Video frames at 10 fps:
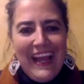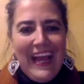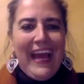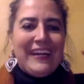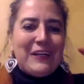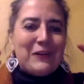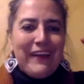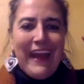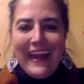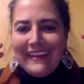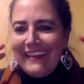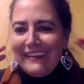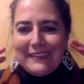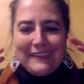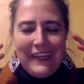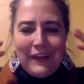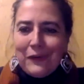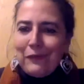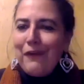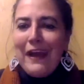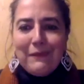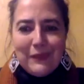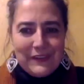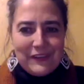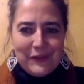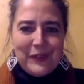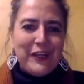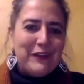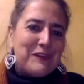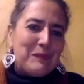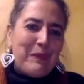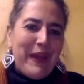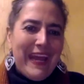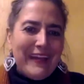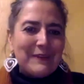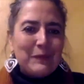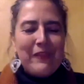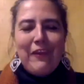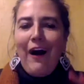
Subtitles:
and create this incredible studio space with